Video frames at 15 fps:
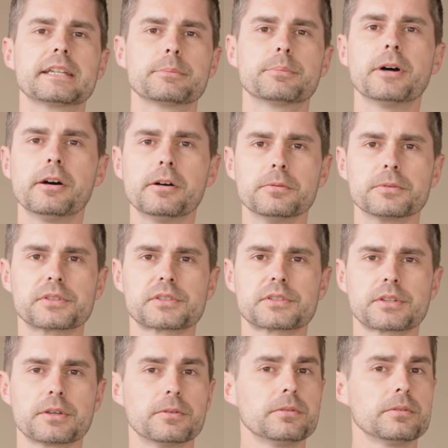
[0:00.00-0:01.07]
in post,
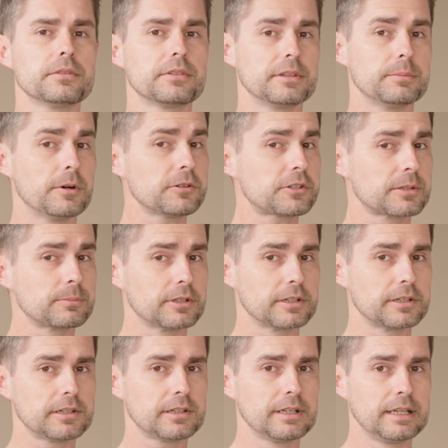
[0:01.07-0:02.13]
so the motion
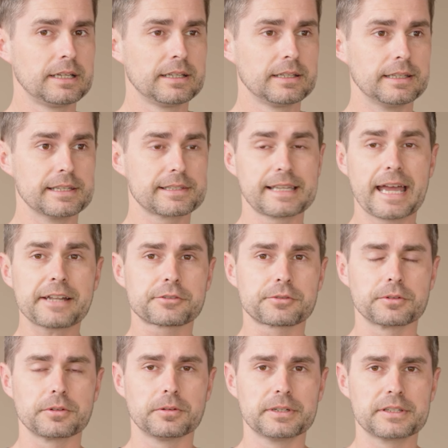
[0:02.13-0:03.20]
blur is
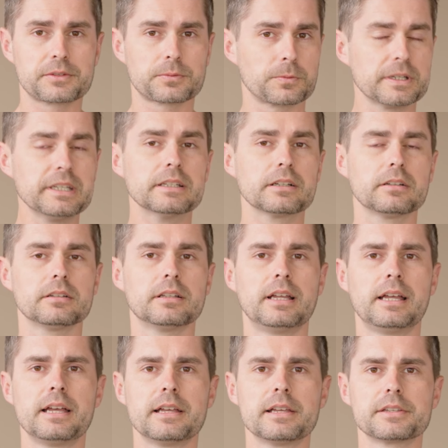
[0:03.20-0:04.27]
natural, it's real.
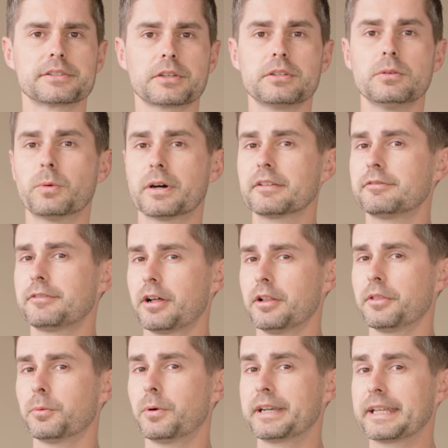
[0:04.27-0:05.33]
So you want to
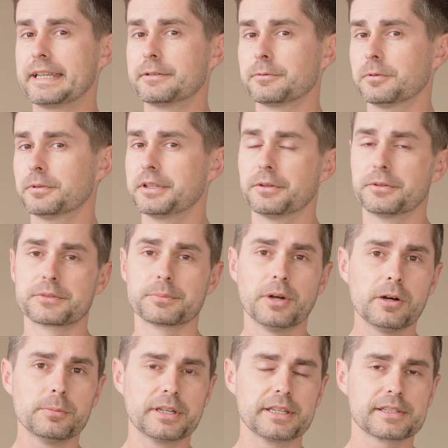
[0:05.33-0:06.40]
follow the 180 rule in those
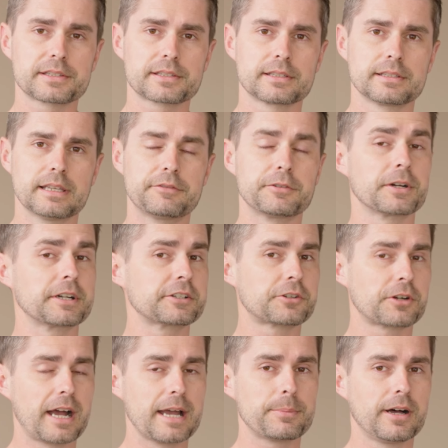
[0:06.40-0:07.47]
moments. If you're on a
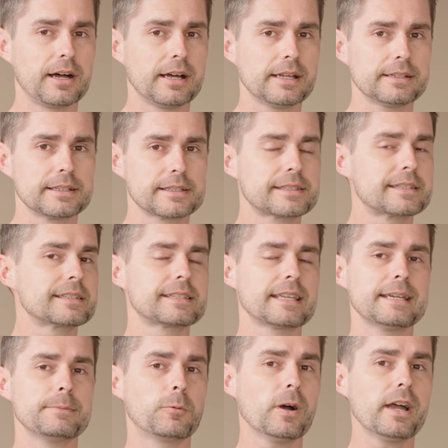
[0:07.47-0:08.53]
tripod, it's the
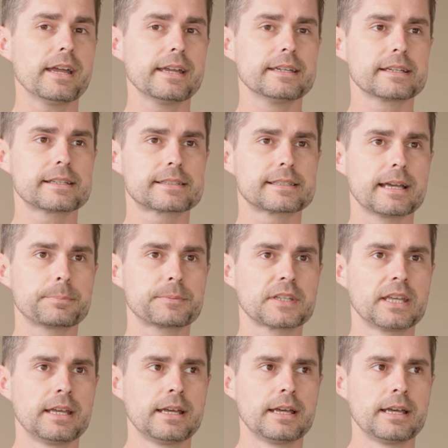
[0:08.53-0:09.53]
same way, except